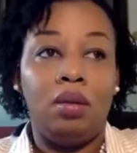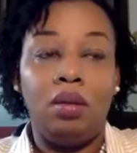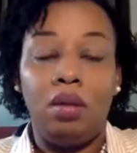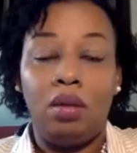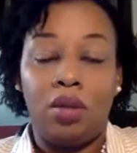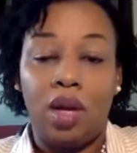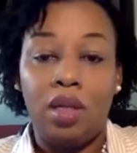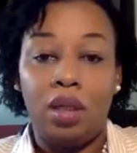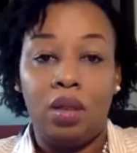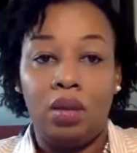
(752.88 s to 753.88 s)
in
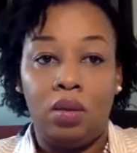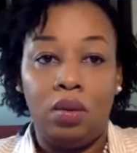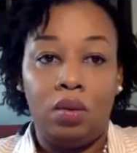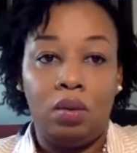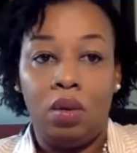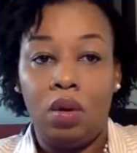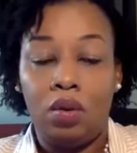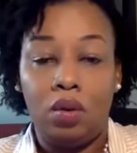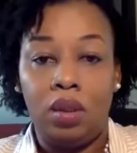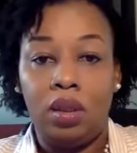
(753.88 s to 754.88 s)
transit to go
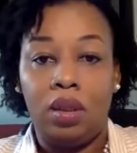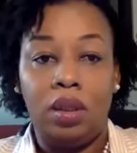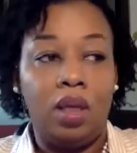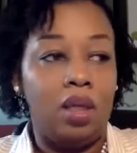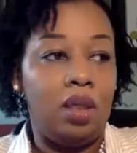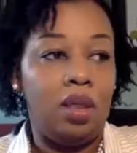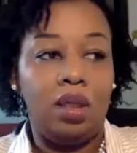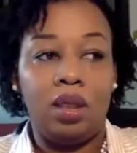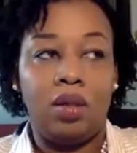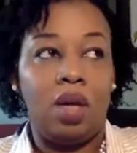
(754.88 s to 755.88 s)
to DC, and
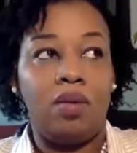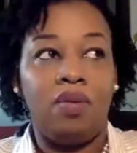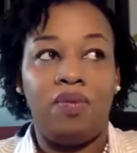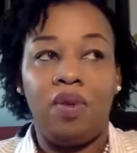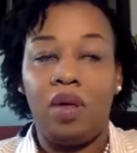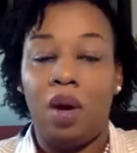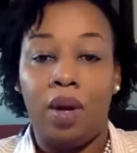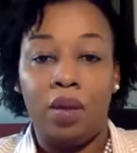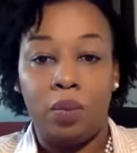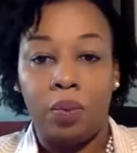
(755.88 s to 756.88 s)
DC is trying to figure out
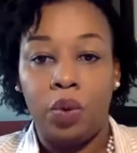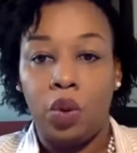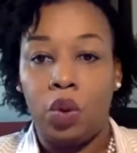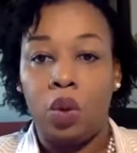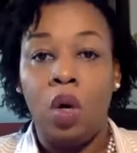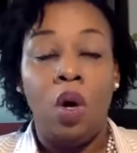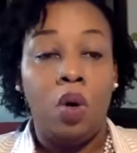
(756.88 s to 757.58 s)
where to put you,